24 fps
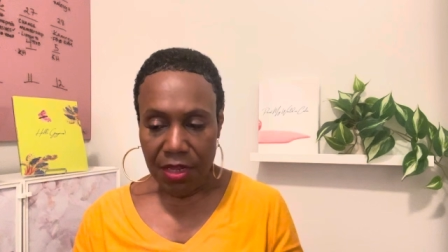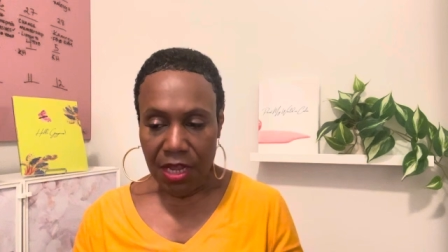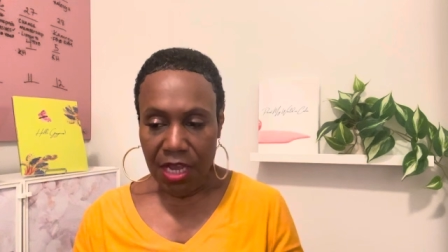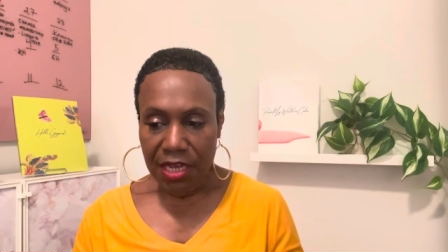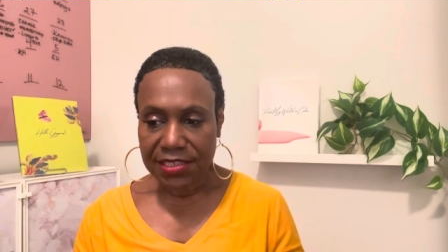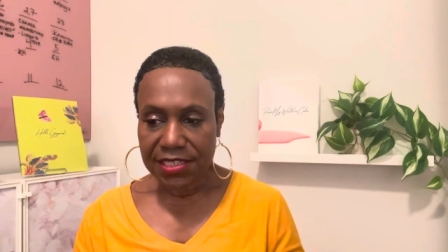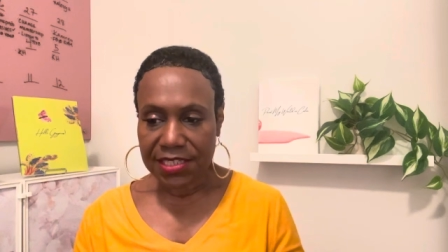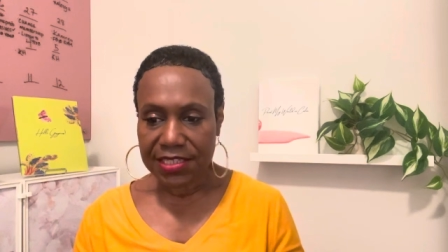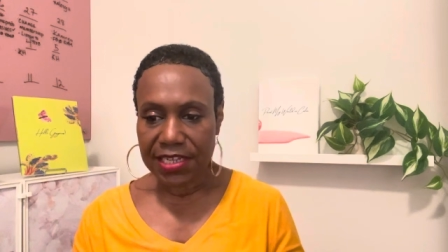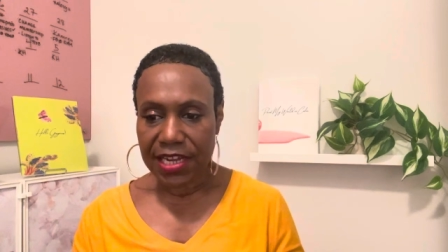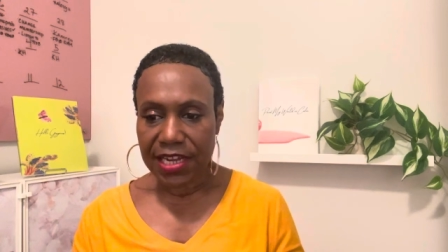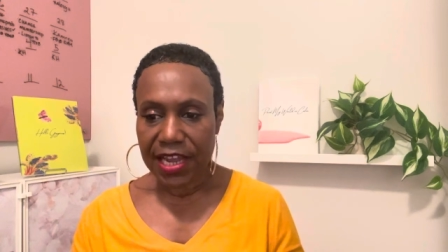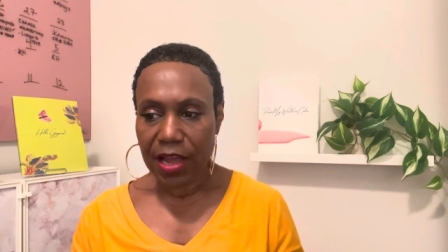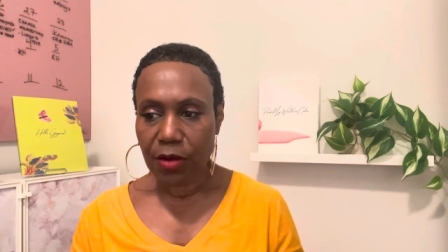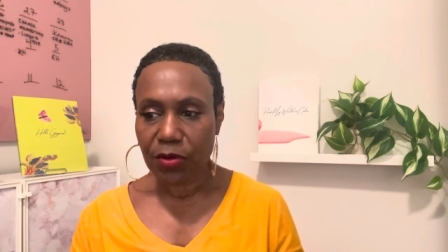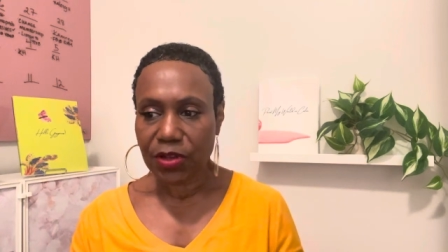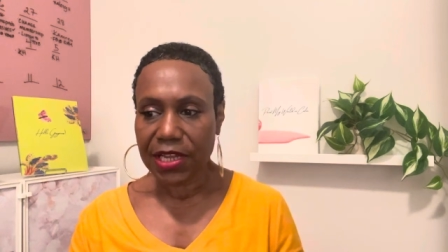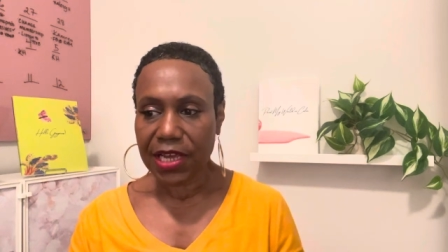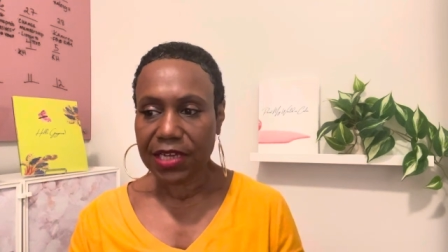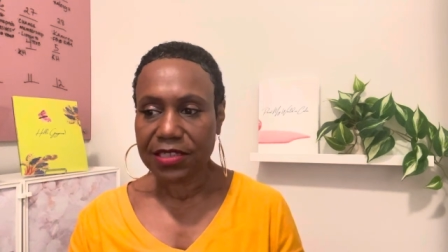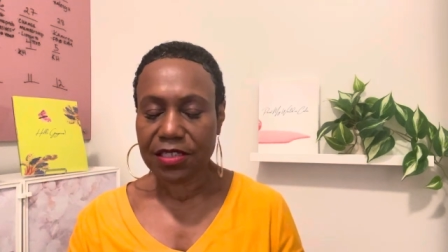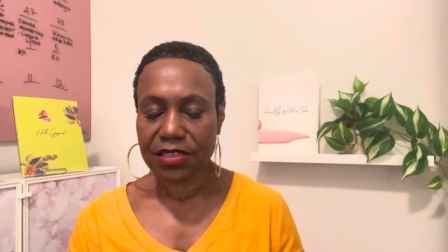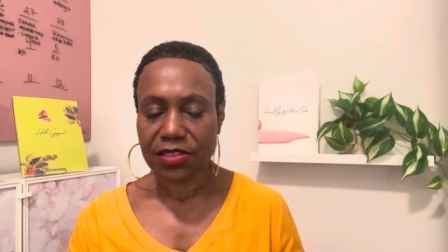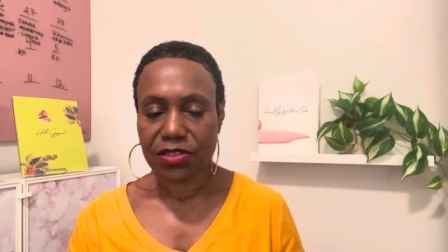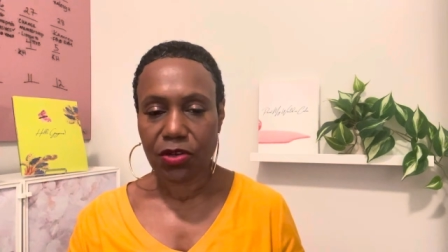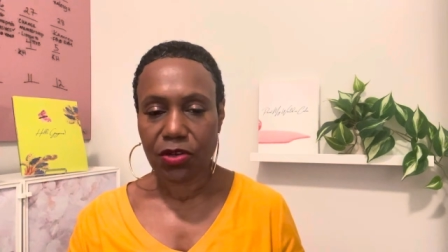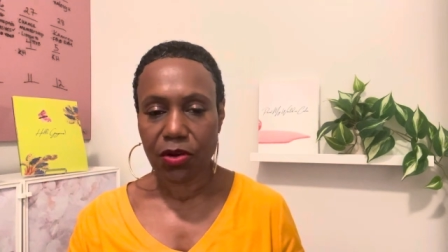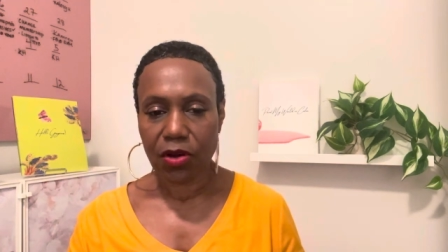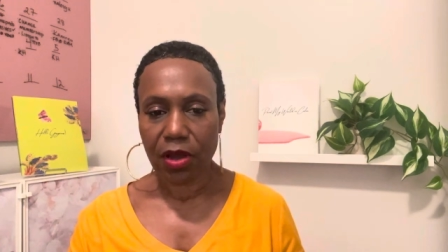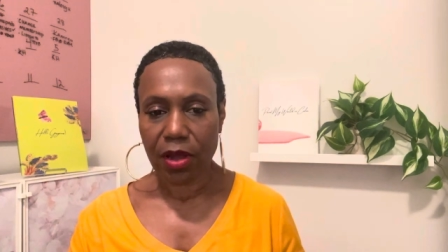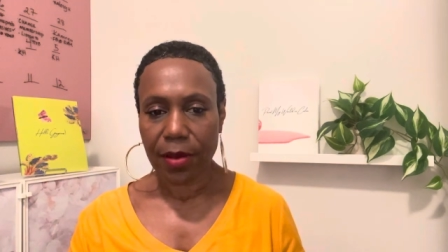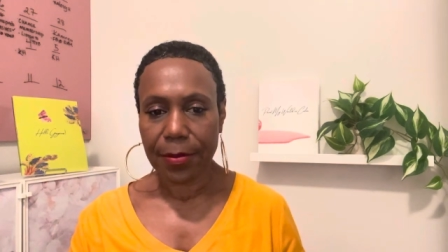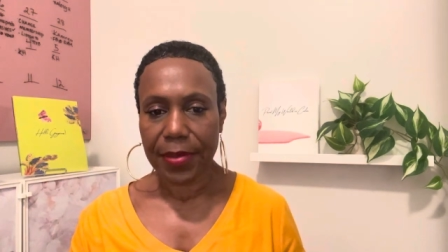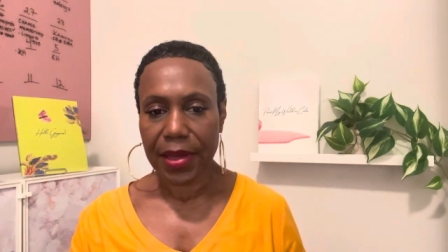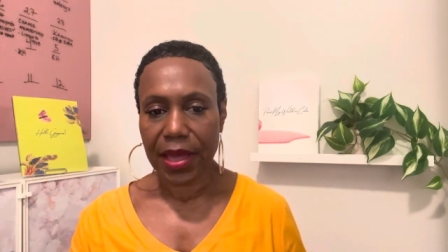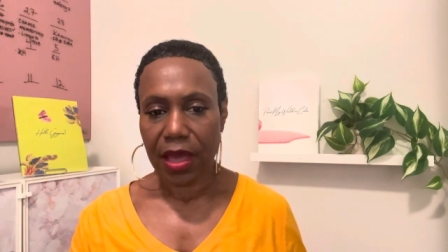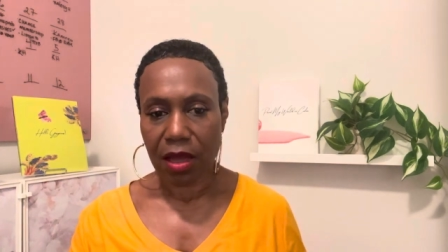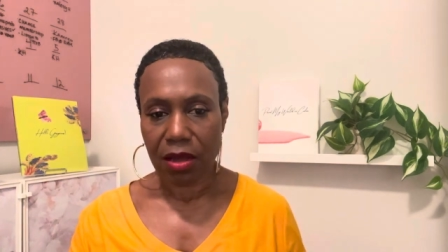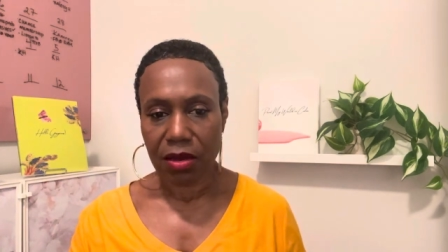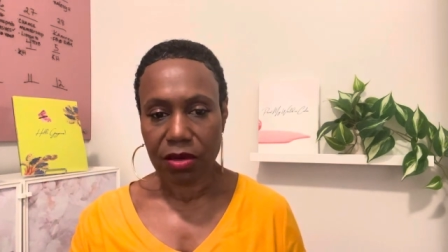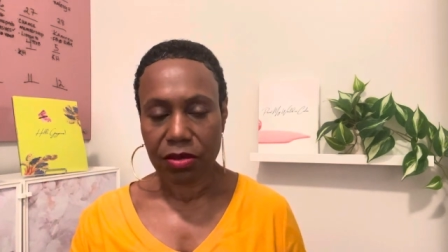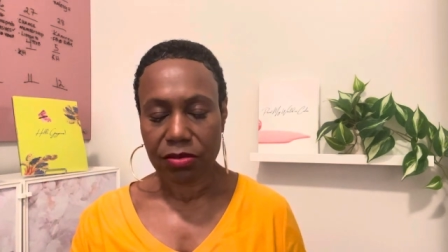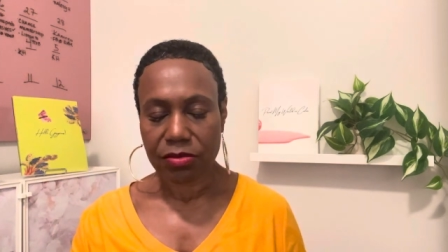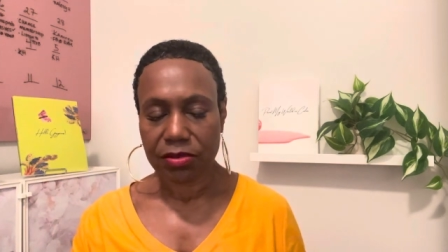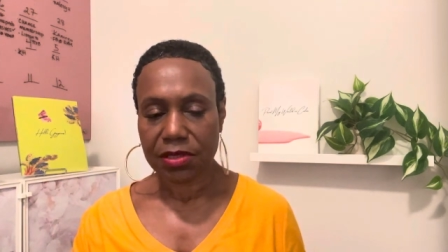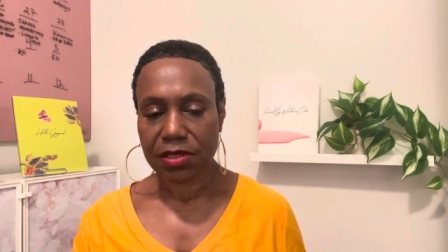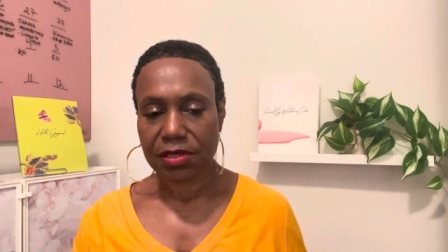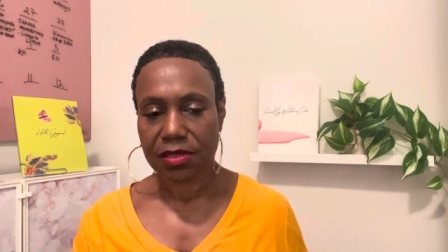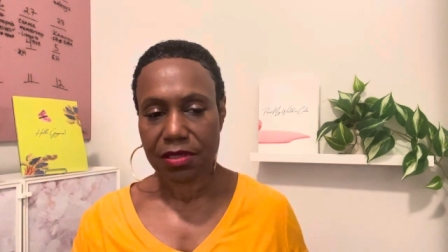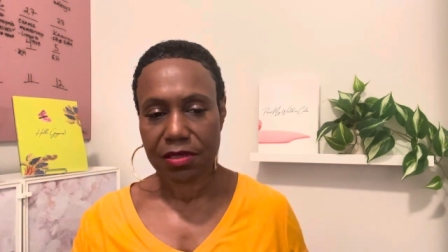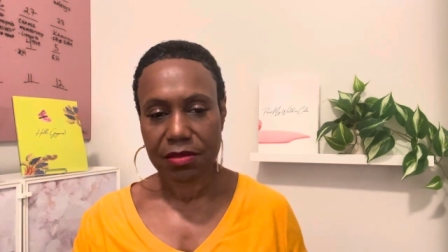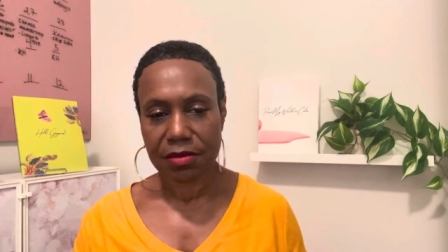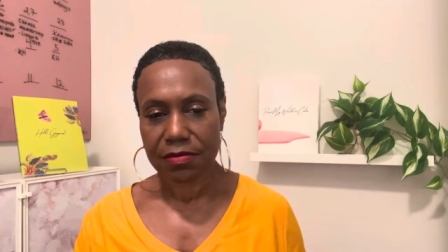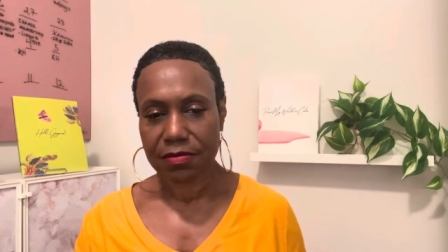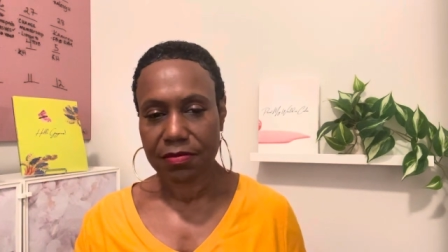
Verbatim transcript: Today I would like to talk about...